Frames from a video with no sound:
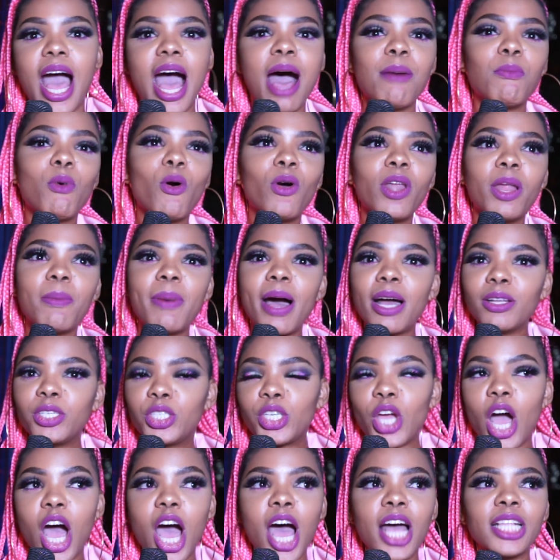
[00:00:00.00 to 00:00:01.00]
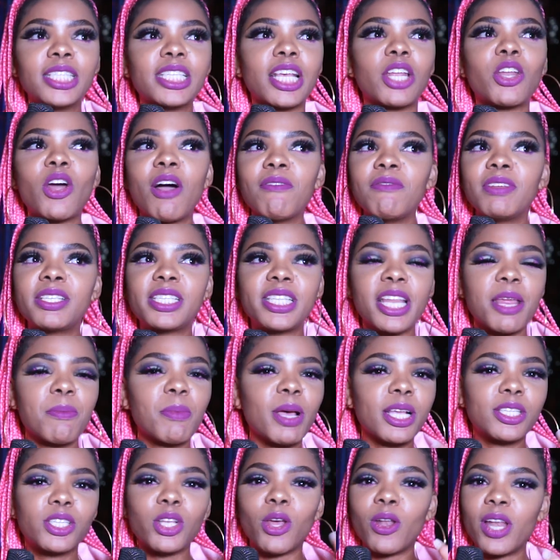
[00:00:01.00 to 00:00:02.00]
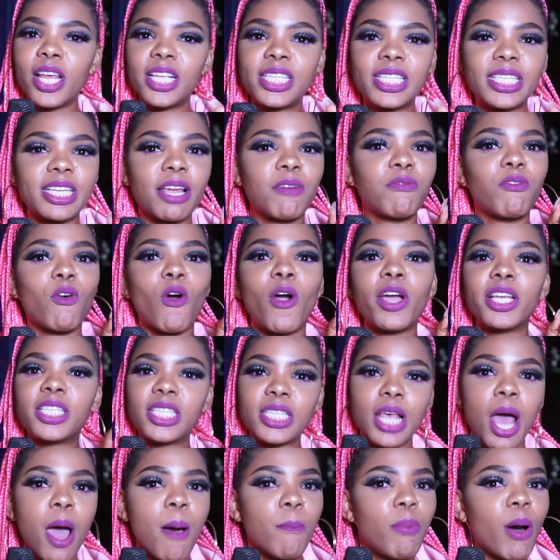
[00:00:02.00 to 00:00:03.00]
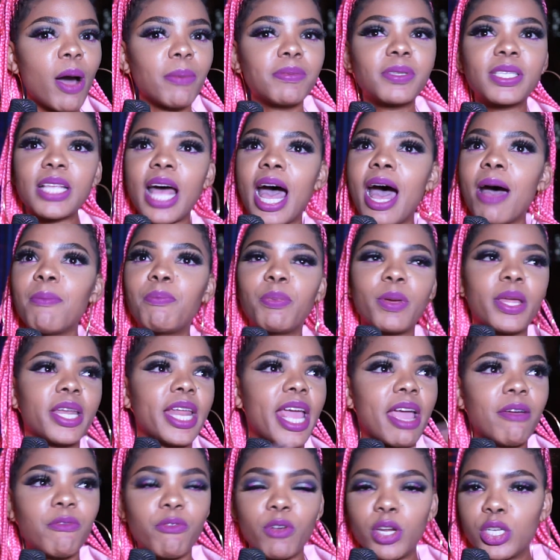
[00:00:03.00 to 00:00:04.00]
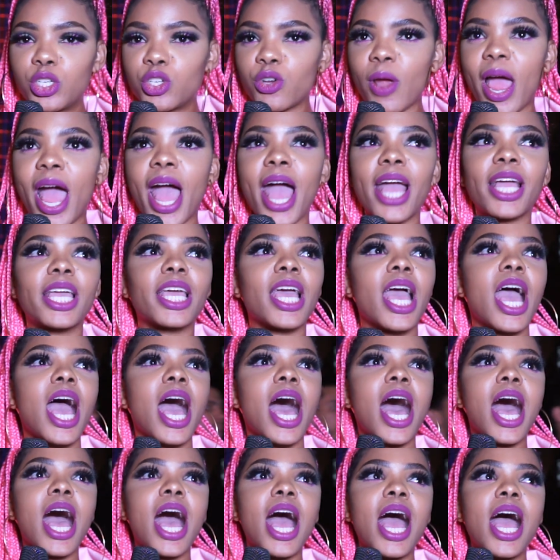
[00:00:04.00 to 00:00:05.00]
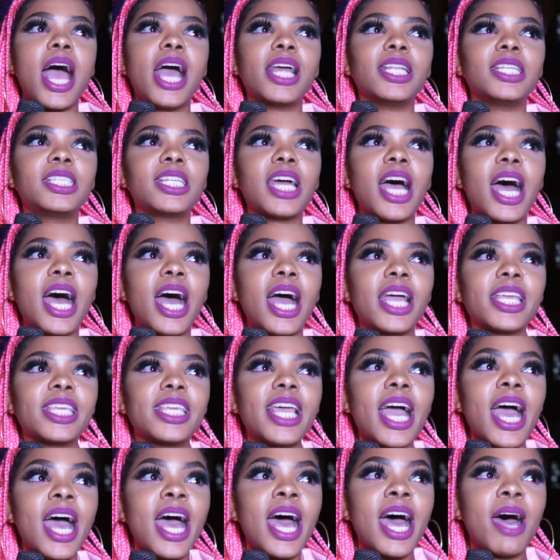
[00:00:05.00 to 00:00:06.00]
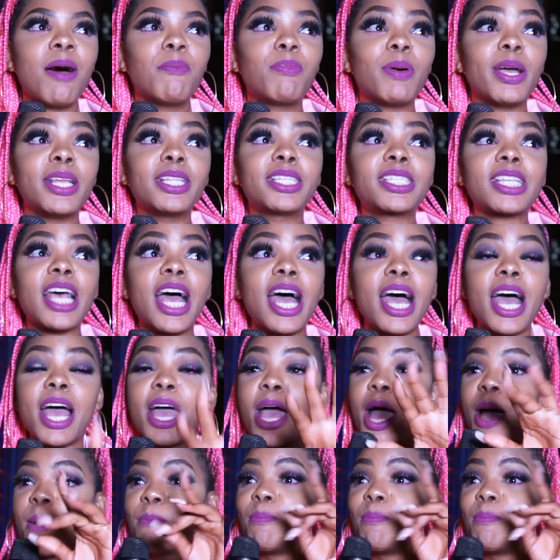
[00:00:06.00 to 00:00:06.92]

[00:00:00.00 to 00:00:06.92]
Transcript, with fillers: I'm all about dance and obviously my solistic voice pops up in every track and uh, yeah but uh,